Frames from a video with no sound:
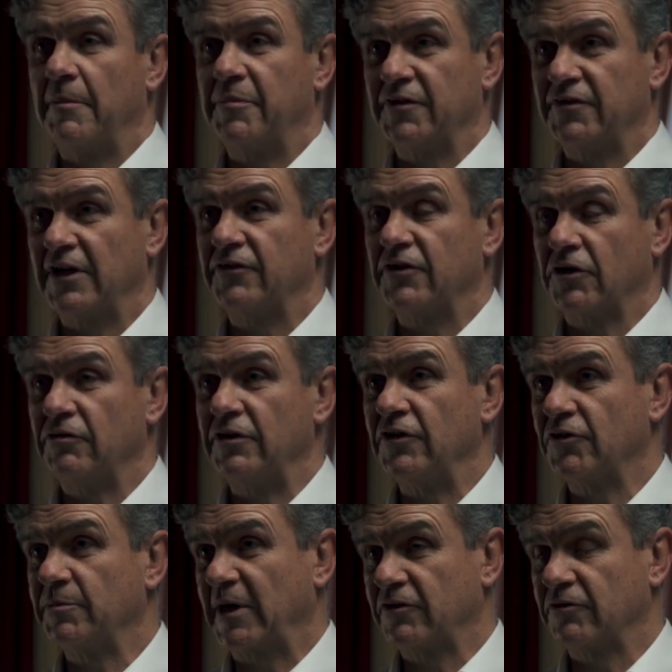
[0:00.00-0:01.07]
placenta accreta
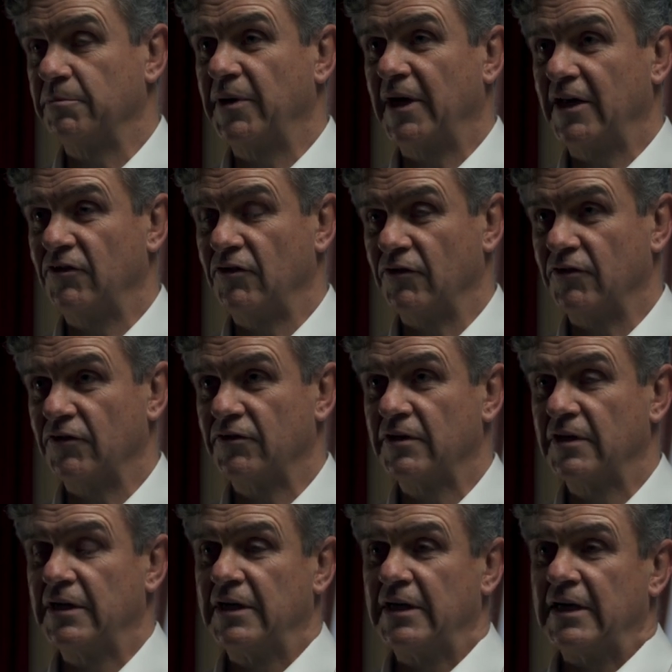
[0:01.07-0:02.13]
spectrum patients.
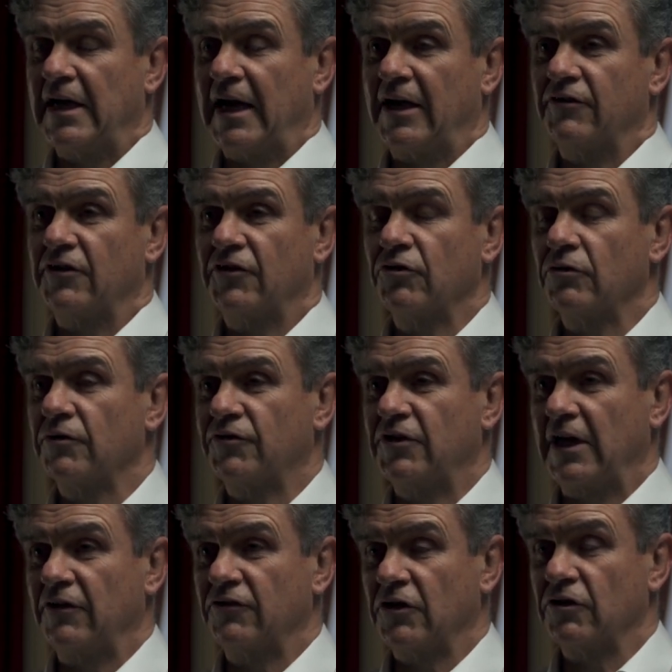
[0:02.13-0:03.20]
And the sort of
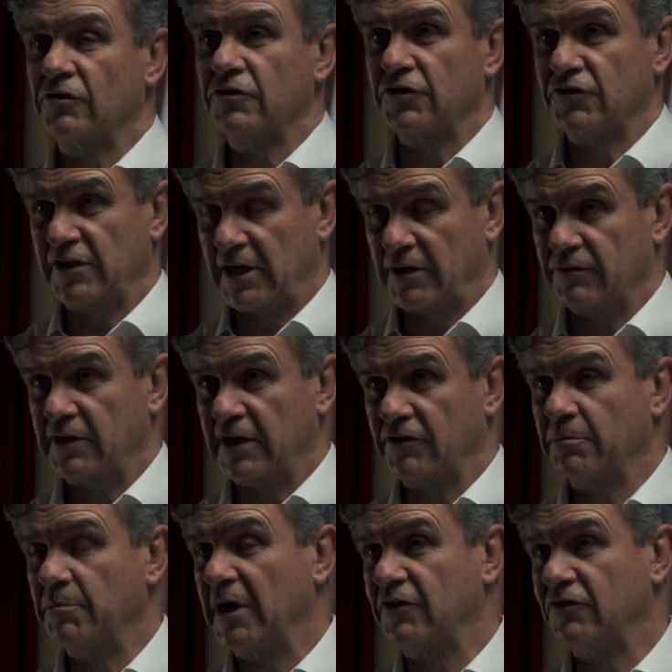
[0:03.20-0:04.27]
things on ultrasound
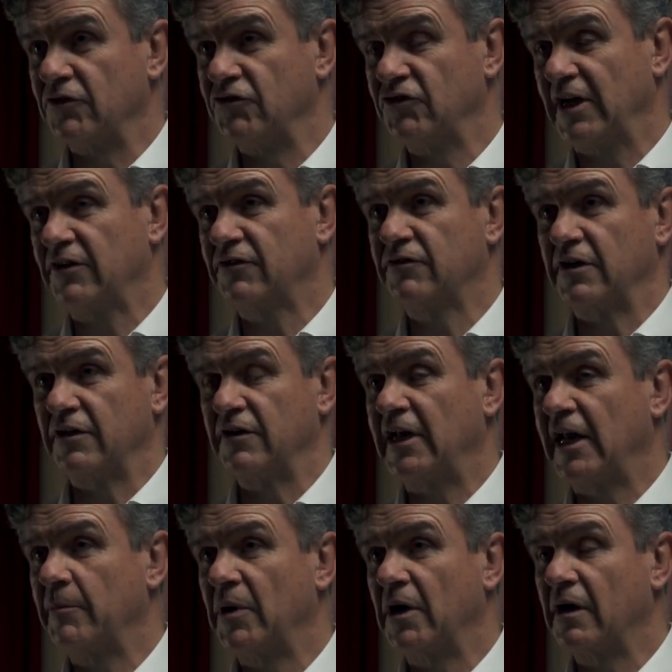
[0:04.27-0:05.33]
that might suggest that an
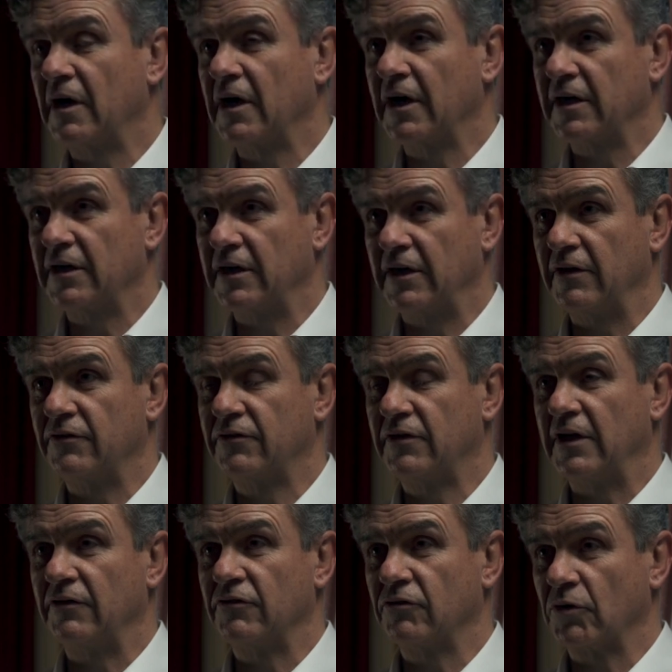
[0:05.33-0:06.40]
MRI
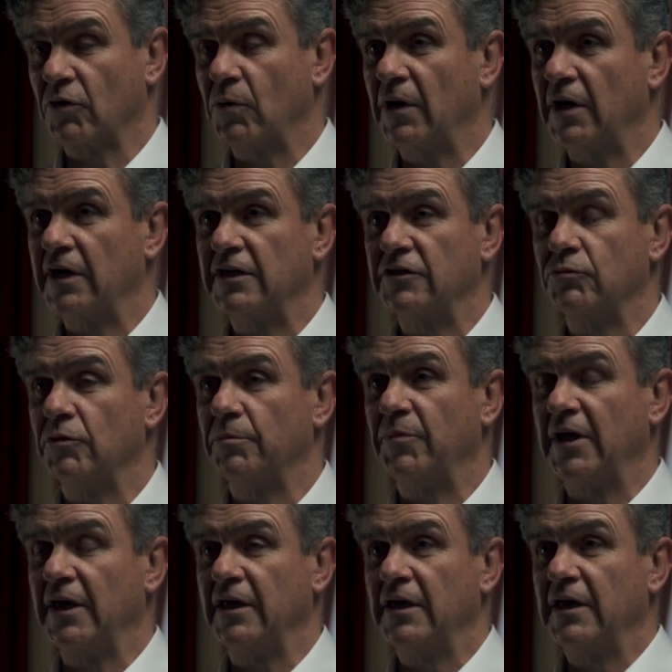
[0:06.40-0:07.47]
is required would
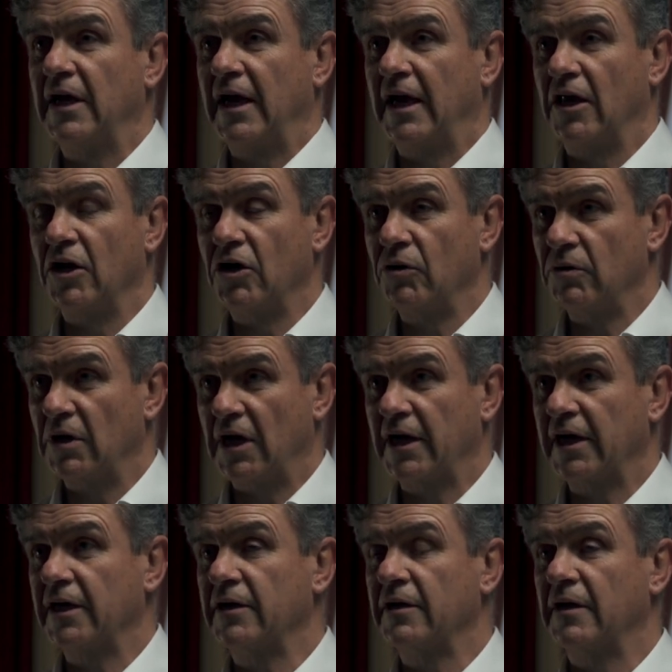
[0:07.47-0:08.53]
be a
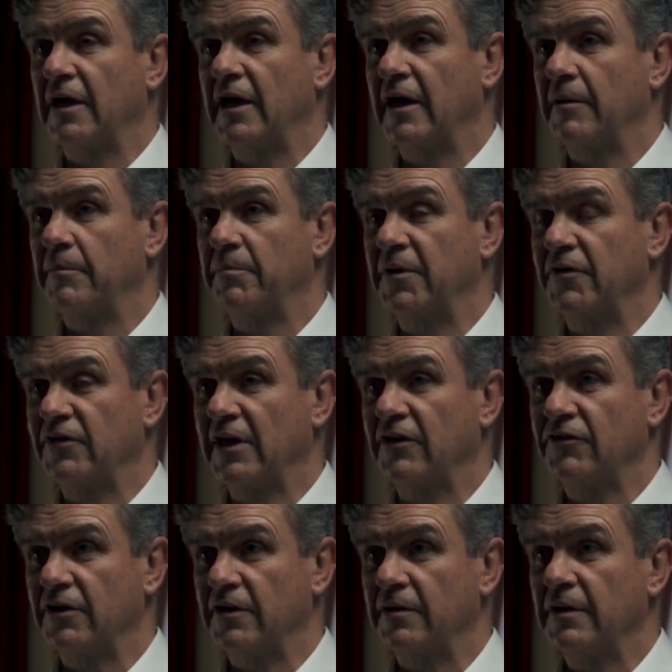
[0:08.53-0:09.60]
low-lying
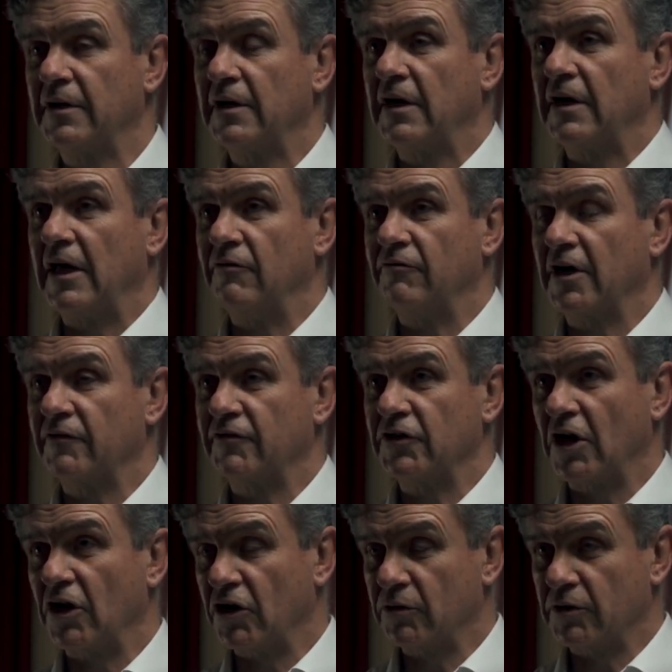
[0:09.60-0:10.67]
placenta involving
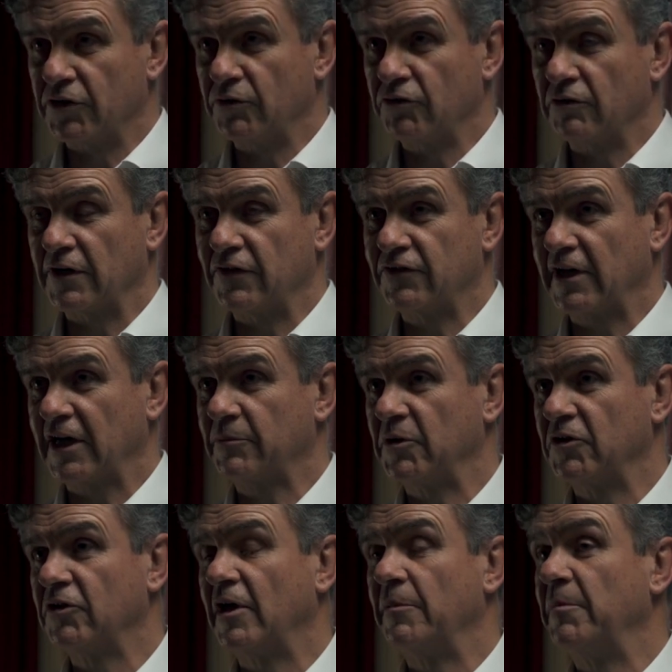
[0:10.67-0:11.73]
the lower uterine
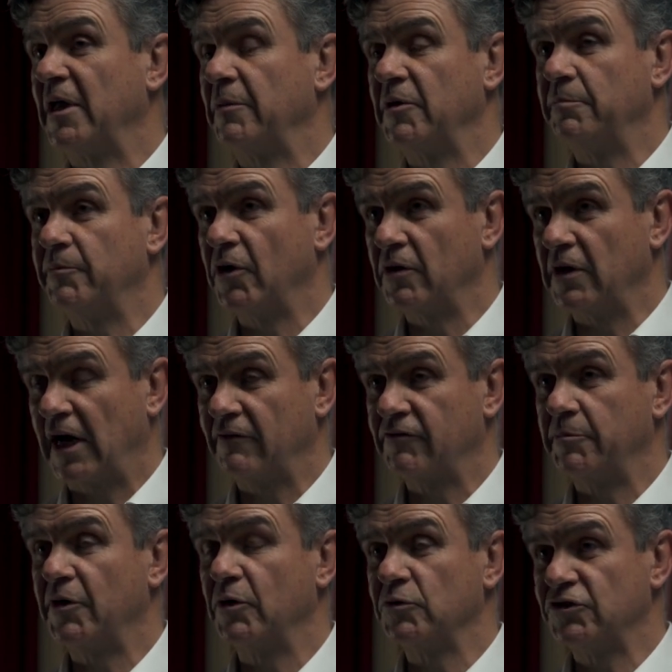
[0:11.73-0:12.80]
segment. It may have a
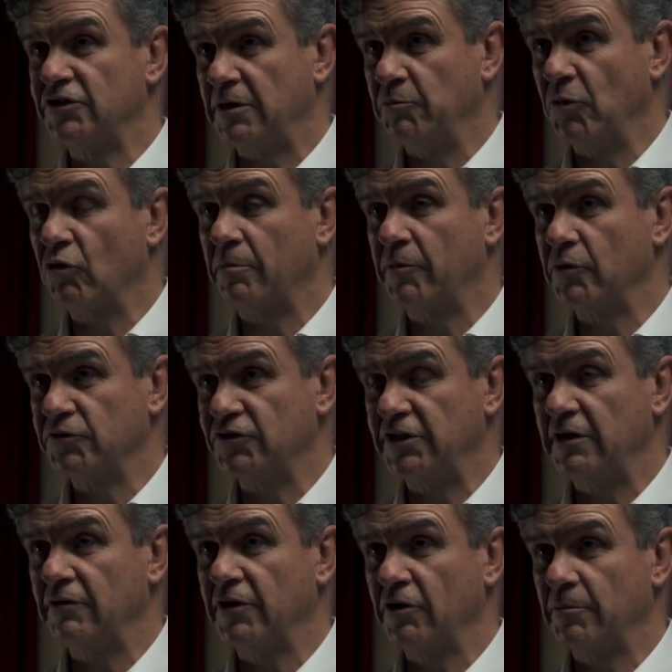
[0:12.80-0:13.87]
more
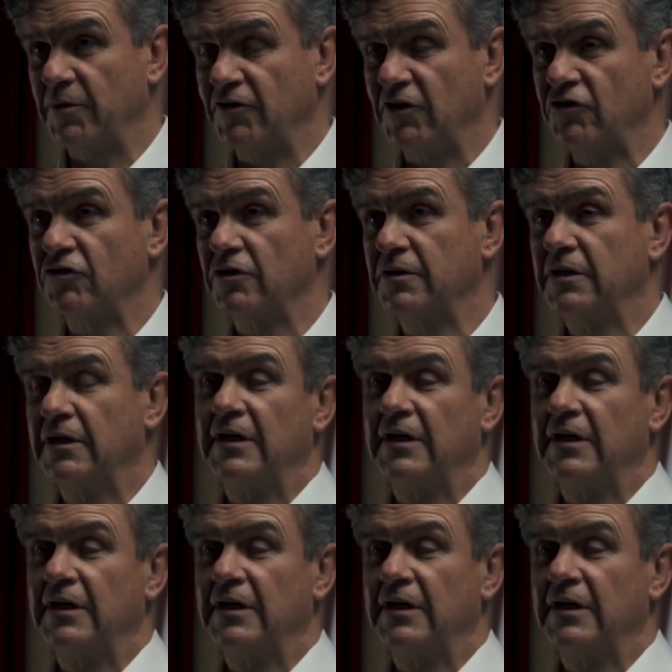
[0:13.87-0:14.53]
posterior position.